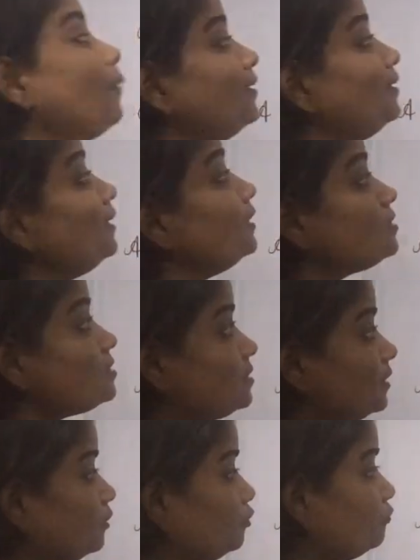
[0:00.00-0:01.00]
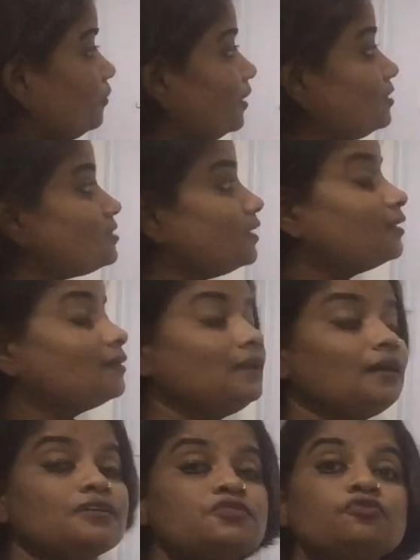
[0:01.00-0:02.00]
When it signifies a
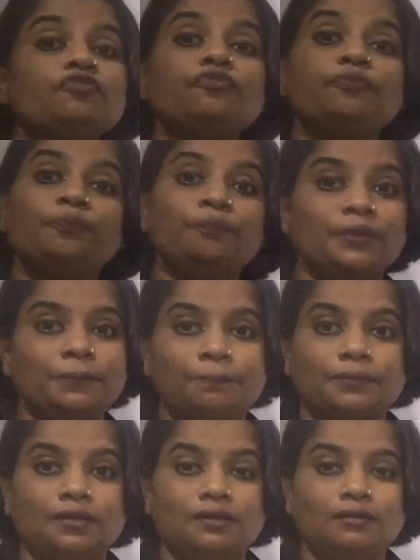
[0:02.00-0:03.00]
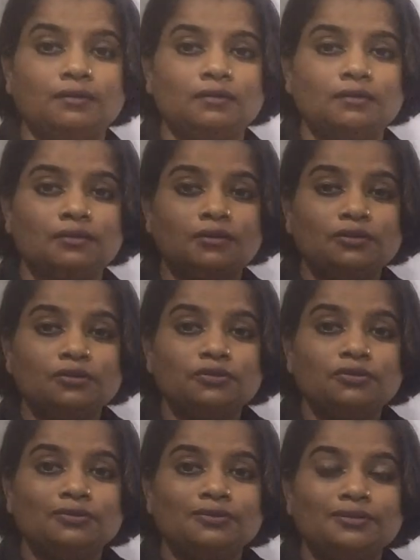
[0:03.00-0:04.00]
class of people,
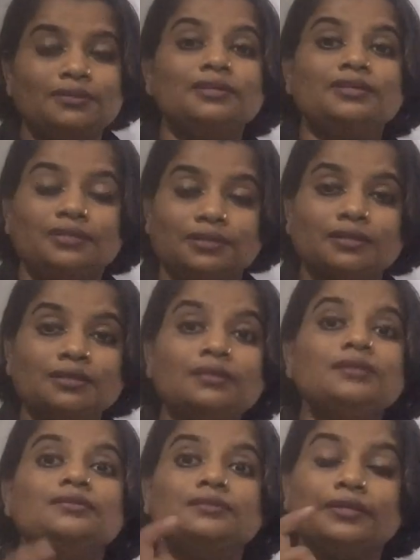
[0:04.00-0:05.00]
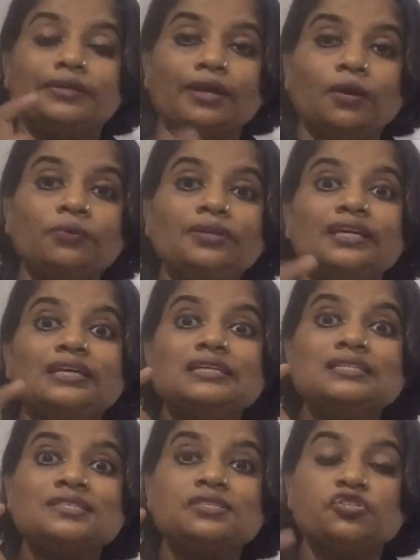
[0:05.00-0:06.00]
here the noun
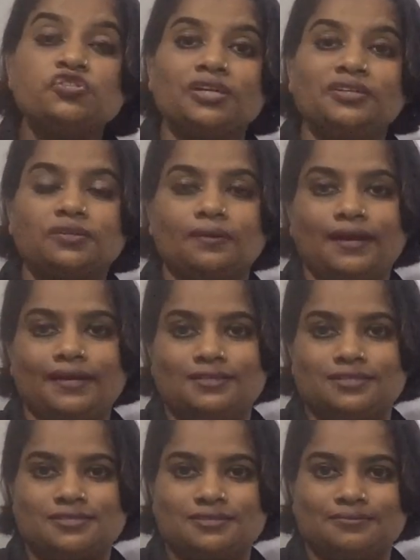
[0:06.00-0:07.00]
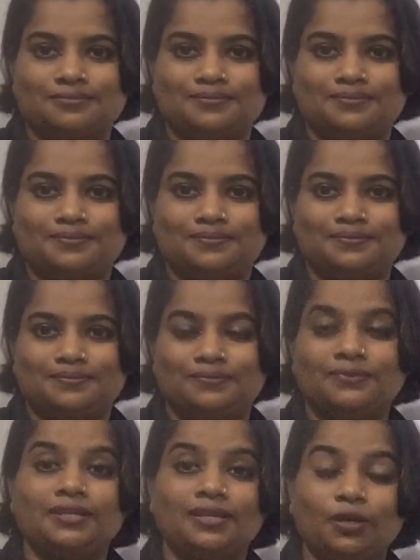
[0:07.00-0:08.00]
is generalized.
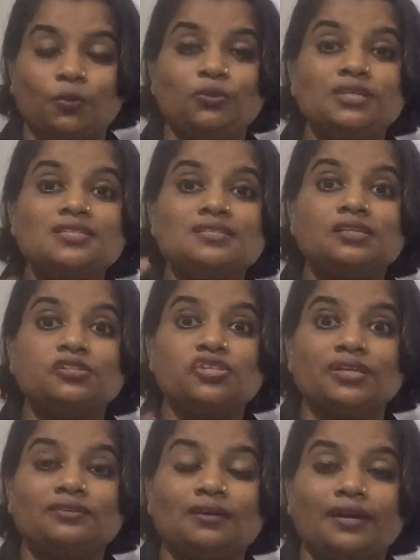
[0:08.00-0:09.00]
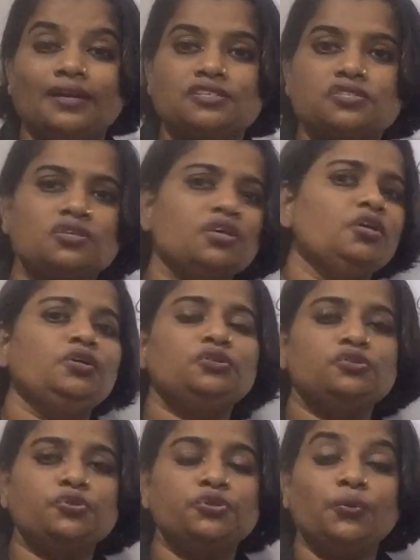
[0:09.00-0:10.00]
The noun is generalized.
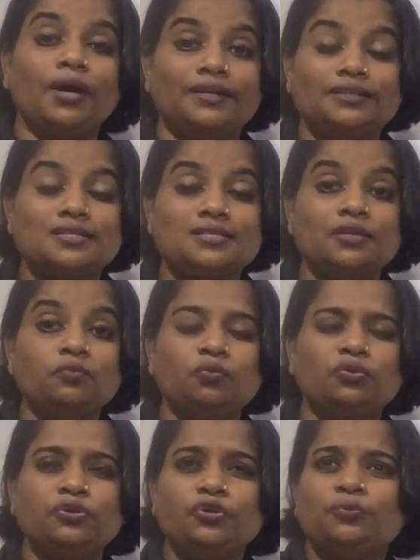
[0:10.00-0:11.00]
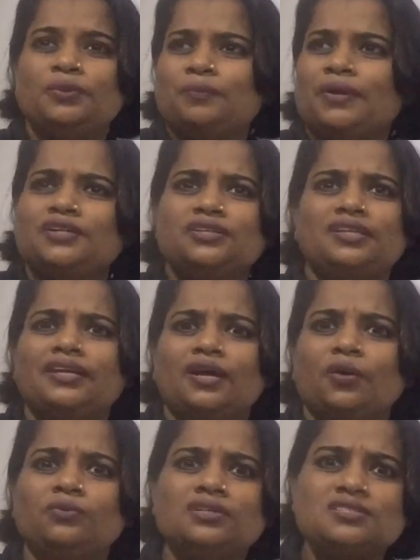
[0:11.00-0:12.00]
Do you understand what do you mean by the
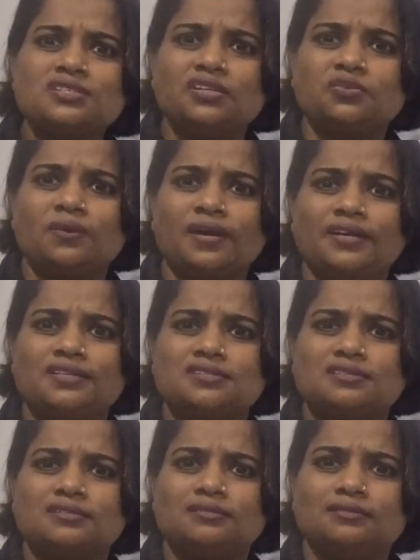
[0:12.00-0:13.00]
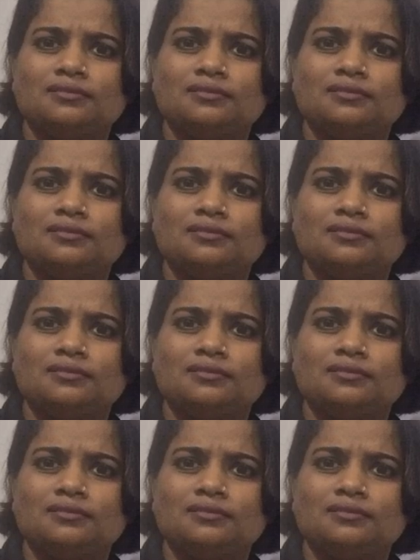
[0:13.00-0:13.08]
noun is generalized?